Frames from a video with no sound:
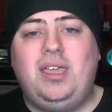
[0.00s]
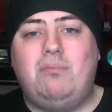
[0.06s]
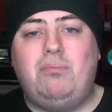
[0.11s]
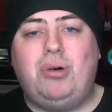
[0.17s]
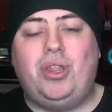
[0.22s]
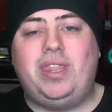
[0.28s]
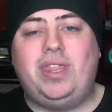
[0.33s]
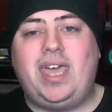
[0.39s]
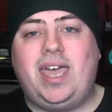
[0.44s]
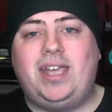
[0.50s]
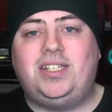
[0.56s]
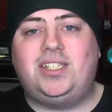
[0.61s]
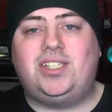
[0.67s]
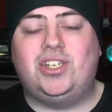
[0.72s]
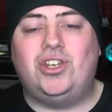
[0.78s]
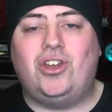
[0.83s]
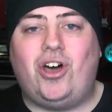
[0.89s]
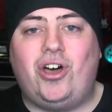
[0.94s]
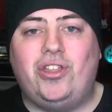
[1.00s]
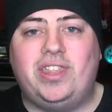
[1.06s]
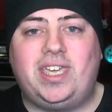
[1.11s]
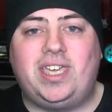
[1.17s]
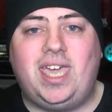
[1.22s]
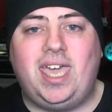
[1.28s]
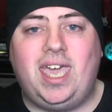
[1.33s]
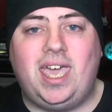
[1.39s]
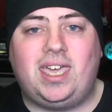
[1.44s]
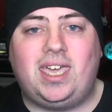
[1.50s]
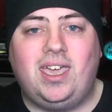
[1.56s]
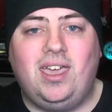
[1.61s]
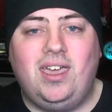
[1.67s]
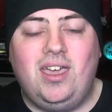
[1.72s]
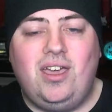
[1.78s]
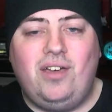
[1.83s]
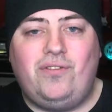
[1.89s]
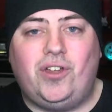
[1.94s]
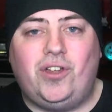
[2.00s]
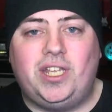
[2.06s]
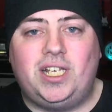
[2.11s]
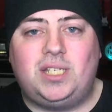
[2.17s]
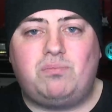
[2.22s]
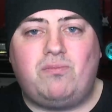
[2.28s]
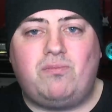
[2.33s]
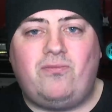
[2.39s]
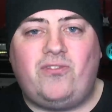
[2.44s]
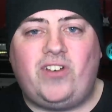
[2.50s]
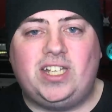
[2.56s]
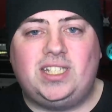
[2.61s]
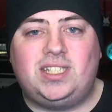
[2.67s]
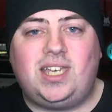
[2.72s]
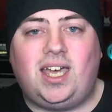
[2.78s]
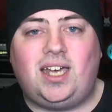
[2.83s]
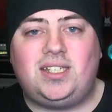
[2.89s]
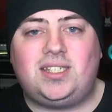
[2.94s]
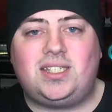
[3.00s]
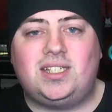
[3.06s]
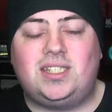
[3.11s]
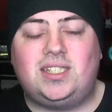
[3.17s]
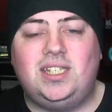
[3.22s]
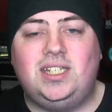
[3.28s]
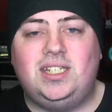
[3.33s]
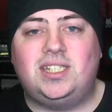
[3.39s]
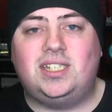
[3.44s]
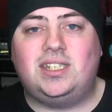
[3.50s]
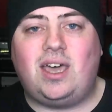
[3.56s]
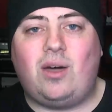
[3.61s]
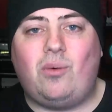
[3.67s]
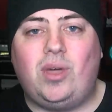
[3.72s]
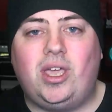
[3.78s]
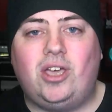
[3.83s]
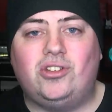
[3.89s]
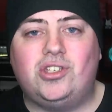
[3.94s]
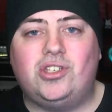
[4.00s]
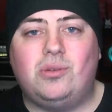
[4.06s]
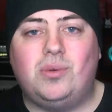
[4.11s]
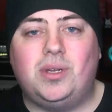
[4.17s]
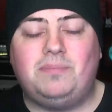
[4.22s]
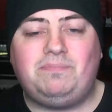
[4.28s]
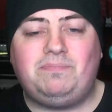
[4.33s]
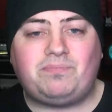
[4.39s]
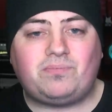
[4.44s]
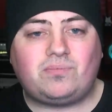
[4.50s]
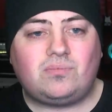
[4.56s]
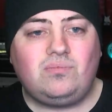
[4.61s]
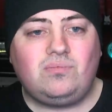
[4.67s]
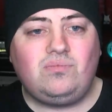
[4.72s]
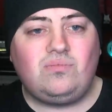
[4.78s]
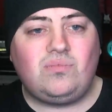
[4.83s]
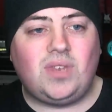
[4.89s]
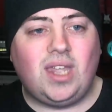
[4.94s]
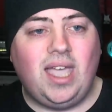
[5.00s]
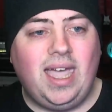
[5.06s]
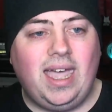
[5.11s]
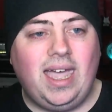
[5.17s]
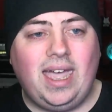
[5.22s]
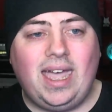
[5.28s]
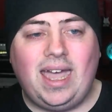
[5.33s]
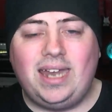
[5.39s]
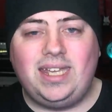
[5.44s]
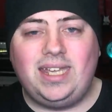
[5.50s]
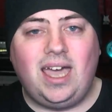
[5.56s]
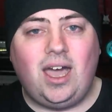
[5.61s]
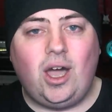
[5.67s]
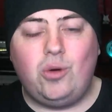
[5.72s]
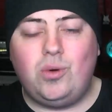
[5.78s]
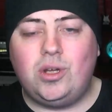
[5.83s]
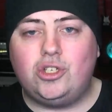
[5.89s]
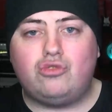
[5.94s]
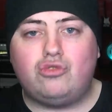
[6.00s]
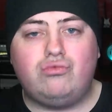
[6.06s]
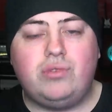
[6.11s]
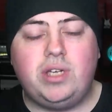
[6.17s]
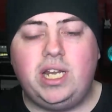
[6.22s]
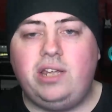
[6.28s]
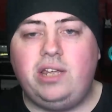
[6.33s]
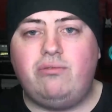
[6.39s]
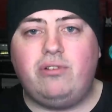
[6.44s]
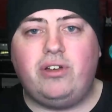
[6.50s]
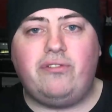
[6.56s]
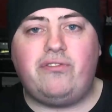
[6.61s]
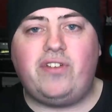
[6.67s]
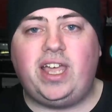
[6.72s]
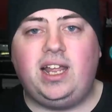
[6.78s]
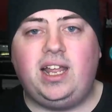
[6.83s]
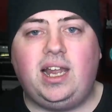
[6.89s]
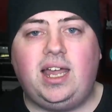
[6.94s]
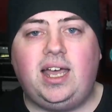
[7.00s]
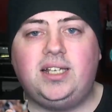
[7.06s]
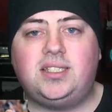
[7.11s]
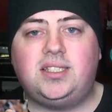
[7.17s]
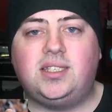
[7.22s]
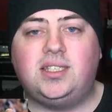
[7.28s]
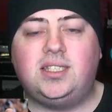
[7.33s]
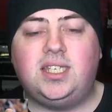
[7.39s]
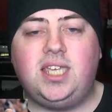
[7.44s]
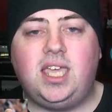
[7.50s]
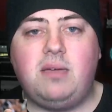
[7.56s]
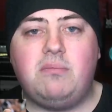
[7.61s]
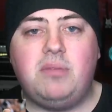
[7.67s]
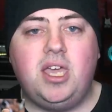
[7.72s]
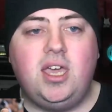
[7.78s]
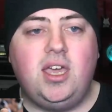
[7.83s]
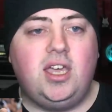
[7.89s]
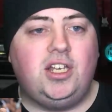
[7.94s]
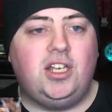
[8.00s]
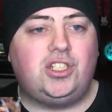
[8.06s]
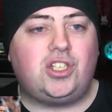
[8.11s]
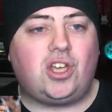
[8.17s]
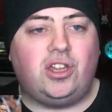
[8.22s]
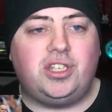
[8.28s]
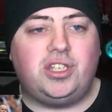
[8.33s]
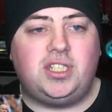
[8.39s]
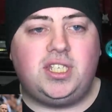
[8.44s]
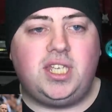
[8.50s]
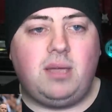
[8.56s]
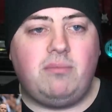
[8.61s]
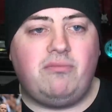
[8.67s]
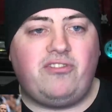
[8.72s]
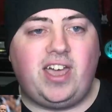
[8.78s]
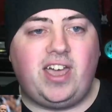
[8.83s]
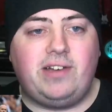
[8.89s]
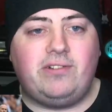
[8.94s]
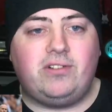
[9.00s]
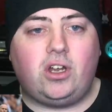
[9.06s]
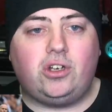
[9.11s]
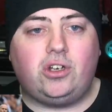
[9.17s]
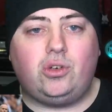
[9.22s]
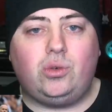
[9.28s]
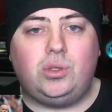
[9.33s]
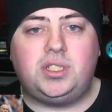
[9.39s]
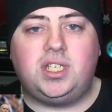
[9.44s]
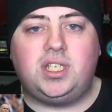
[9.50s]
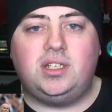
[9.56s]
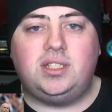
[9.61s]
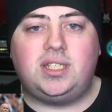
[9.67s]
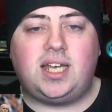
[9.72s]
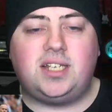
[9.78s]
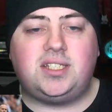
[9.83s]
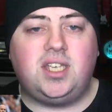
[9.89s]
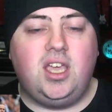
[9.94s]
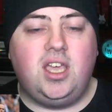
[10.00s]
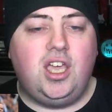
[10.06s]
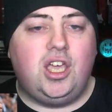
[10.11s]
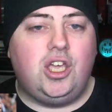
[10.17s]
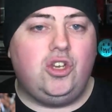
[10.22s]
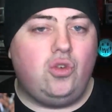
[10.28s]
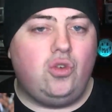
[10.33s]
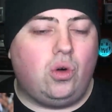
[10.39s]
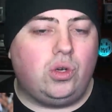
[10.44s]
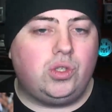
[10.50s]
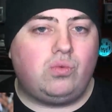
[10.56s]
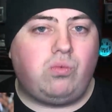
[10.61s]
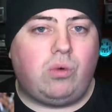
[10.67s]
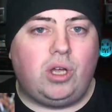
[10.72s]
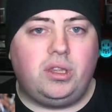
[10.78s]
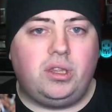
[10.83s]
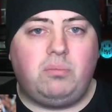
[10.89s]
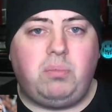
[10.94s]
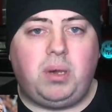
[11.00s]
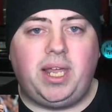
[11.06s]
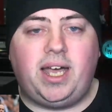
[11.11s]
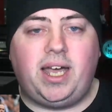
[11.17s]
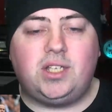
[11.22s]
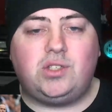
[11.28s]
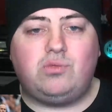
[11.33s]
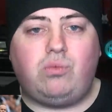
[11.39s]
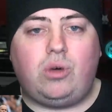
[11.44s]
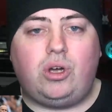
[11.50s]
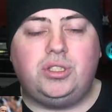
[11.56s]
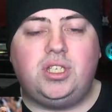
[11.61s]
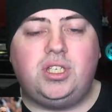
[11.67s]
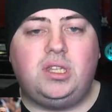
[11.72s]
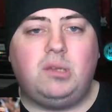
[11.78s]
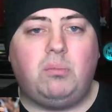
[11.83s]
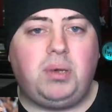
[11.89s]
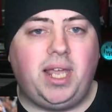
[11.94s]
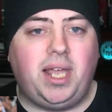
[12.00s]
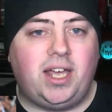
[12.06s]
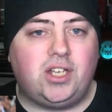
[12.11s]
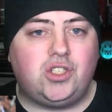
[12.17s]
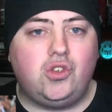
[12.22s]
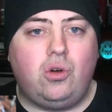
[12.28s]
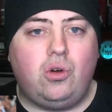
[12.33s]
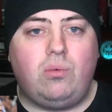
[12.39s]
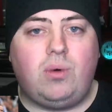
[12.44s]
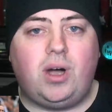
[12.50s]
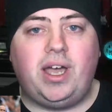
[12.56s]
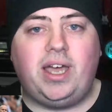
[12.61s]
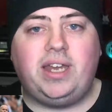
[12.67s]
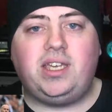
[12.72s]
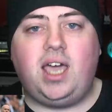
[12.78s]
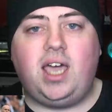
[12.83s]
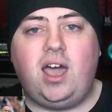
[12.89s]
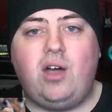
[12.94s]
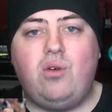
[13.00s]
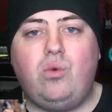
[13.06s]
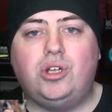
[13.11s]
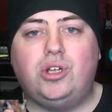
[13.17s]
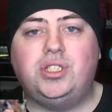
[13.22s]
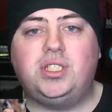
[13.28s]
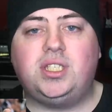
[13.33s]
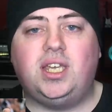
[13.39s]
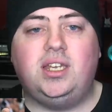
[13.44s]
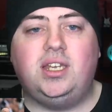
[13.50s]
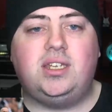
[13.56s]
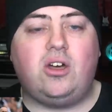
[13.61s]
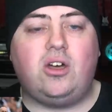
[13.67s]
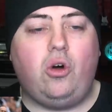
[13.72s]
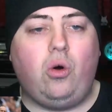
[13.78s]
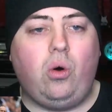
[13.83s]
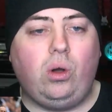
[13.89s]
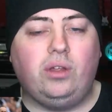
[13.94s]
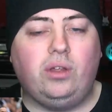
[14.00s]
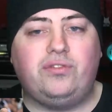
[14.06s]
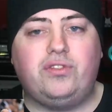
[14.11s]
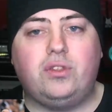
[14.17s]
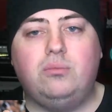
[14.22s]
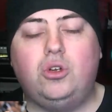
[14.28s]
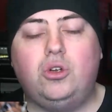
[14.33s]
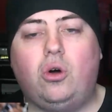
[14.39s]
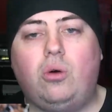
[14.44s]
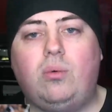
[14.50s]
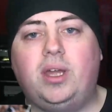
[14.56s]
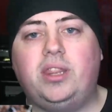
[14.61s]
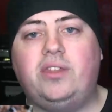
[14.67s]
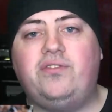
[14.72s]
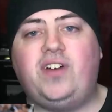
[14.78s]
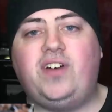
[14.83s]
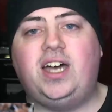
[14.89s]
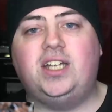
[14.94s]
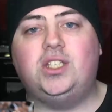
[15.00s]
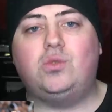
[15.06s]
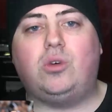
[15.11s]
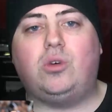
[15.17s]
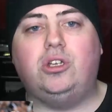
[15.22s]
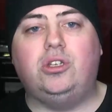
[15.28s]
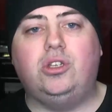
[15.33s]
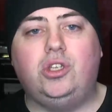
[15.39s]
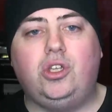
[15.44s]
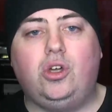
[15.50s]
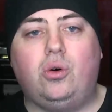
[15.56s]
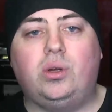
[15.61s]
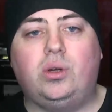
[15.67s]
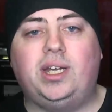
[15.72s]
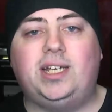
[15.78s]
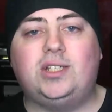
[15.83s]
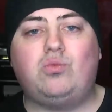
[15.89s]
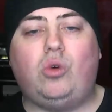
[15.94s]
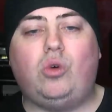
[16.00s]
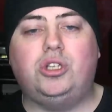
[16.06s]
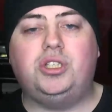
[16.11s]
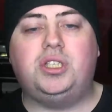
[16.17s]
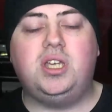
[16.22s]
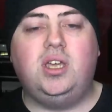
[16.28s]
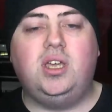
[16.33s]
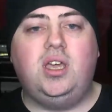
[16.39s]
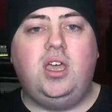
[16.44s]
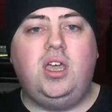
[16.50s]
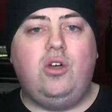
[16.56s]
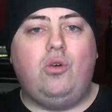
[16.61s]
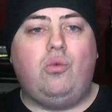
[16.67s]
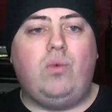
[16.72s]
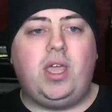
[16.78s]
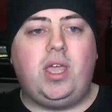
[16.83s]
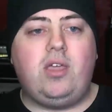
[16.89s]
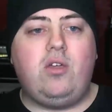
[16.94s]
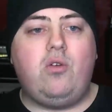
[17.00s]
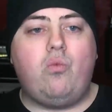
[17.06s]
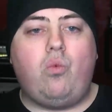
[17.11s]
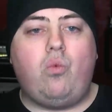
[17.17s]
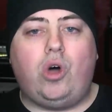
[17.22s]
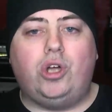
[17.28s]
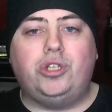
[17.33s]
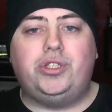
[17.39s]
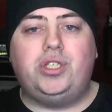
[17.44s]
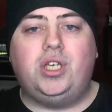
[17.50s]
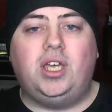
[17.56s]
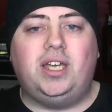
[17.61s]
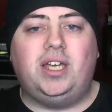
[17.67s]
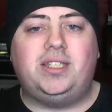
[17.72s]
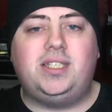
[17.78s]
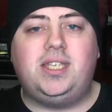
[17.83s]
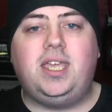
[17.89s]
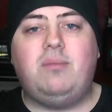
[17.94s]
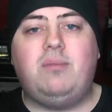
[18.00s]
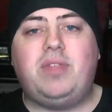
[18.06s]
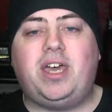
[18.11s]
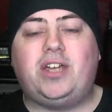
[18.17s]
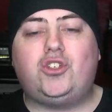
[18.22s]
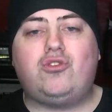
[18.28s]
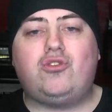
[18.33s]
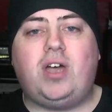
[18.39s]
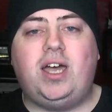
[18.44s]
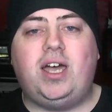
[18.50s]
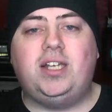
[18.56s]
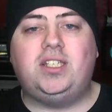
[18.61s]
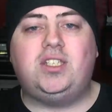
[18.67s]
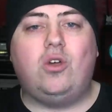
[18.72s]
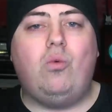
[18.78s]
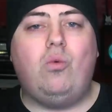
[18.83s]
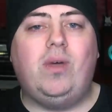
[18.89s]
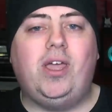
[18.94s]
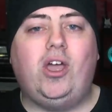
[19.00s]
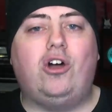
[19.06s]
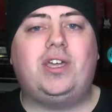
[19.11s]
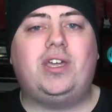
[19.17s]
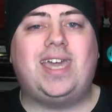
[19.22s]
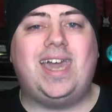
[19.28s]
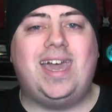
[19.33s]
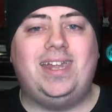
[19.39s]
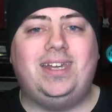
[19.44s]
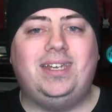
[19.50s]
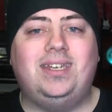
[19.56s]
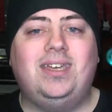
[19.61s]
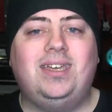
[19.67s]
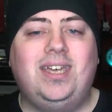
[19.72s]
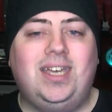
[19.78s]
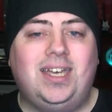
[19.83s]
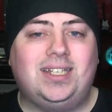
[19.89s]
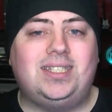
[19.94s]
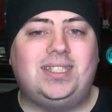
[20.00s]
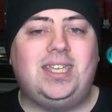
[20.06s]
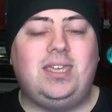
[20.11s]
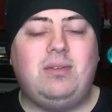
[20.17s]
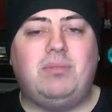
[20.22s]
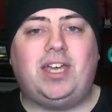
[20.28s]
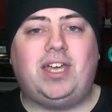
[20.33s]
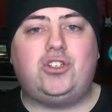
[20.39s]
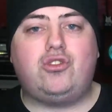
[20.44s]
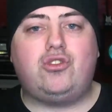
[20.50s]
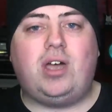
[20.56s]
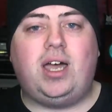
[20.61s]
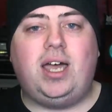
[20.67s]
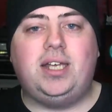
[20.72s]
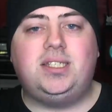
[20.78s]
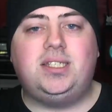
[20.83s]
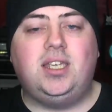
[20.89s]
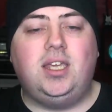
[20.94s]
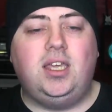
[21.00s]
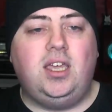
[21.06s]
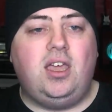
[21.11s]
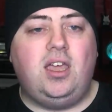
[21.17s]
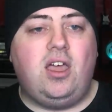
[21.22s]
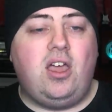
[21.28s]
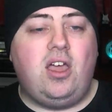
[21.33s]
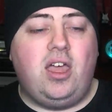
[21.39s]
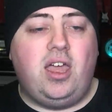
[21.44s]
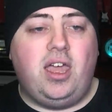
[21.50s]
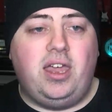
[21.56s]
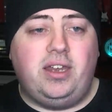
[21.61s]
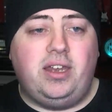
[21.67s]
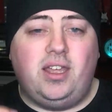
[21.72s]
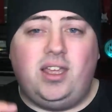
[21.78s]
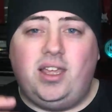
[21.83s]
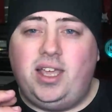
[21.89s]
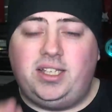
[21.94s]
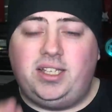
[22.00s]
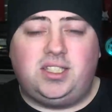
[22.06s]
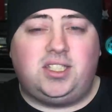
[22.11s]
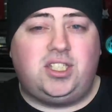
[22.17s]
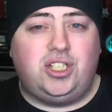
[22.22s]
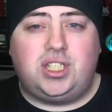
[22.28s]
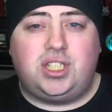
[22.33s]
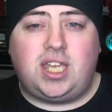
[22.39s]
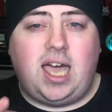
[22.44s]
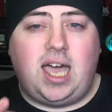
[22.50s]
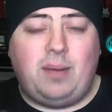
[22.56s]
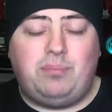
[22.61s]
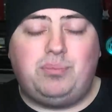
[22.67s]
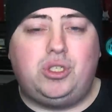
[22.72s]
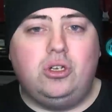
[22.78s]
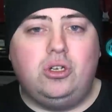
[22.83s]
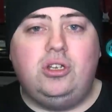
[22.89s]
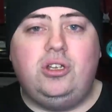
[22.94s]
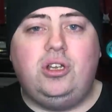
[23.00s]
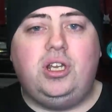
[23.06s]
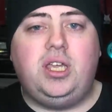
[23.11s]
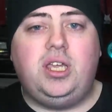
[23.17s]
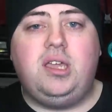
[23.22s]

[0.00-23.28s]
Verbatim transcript: put the icing on the cake for this fantastic season that we are doing. Uh, Eddie Howe has really revitalised the team. He's got the team firing on all cylinders. He knows what the players want. The players know what Eddie Howe wants, and all of them know what the fans want and the owners want. We want a team that tries, and we are getting a team that tries. And it's just absolutely